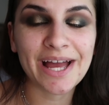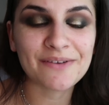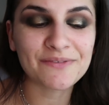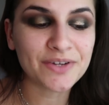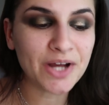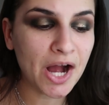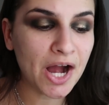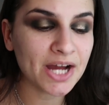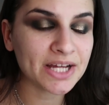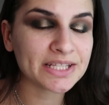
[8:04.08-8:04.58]
I
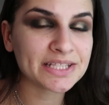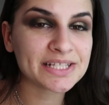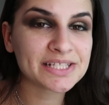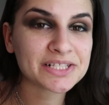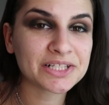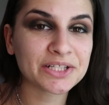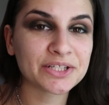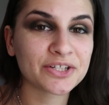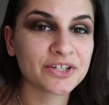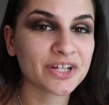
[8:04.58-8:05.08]
have gotten this
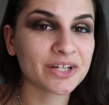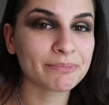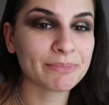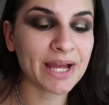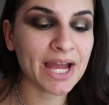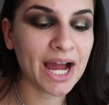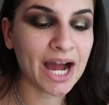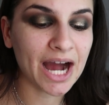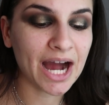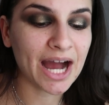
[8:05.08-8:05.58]
glitter in
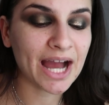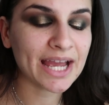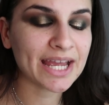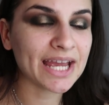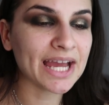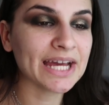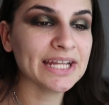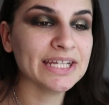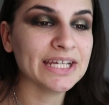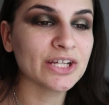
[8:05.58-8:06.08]
my eye
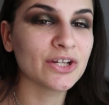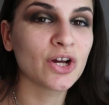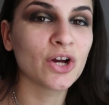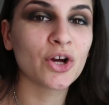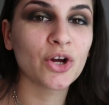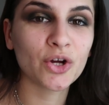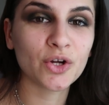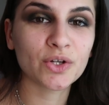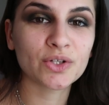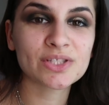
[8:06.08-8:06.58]
and it
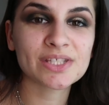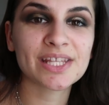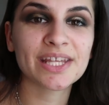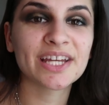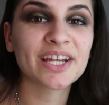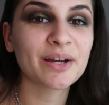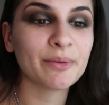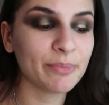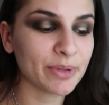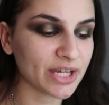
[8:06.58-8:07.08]
hurts
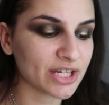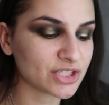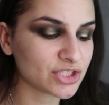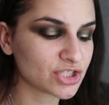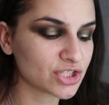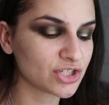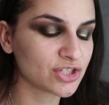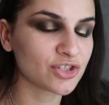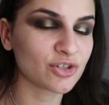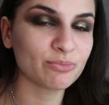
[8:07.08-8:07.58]
like a
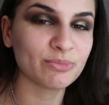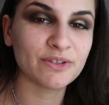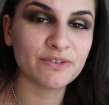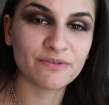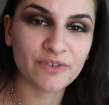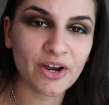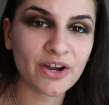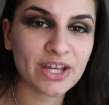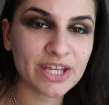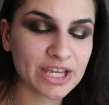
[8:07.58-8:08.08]
bitch. So be
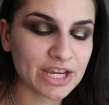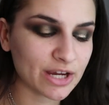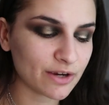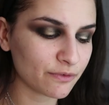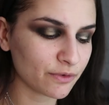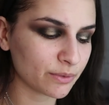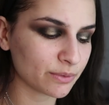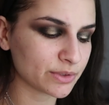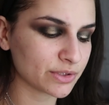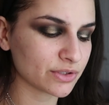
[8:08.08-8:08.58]
very
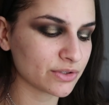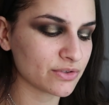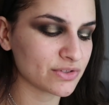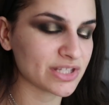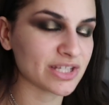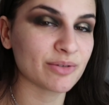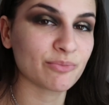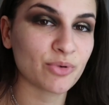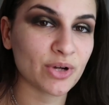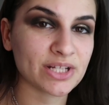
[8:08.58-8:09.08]
careful when you're
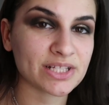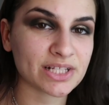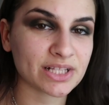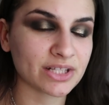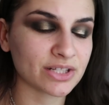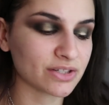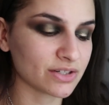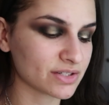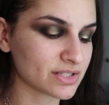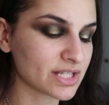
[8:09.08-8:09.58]
using pressed
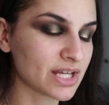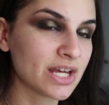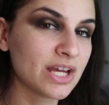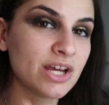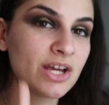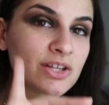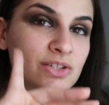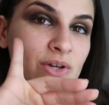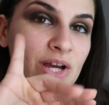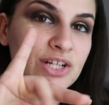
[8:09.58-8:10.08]
glitters.
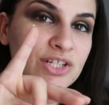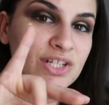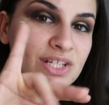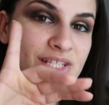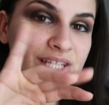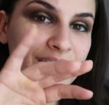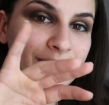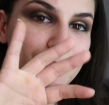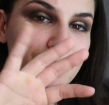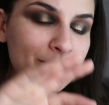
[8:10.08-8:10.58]
So I
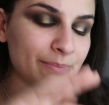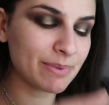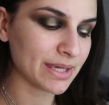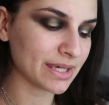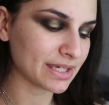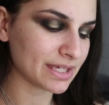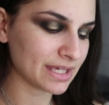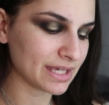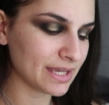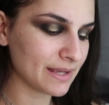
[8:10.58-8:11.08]
just take my
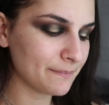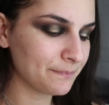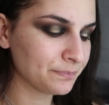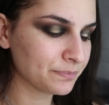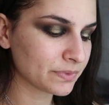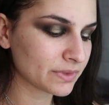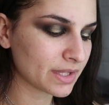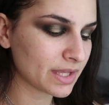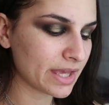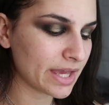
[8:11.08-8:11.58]
pinky
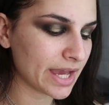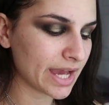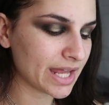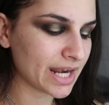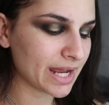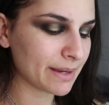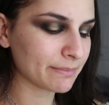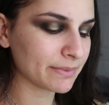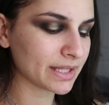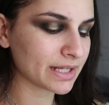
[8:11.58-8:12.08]
and
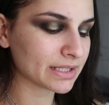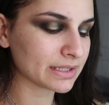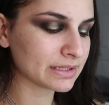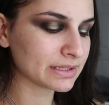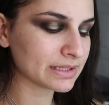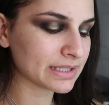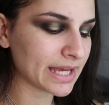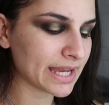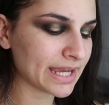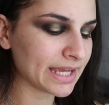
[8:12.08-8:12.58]
I'm like
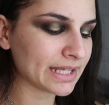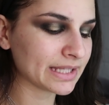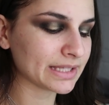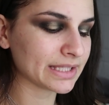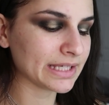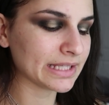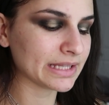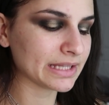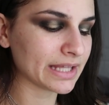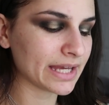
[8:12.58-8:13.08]

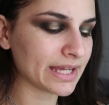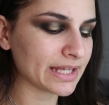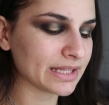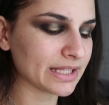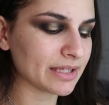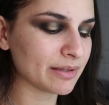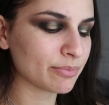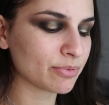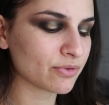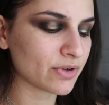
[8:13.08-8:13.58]
lightly, lightly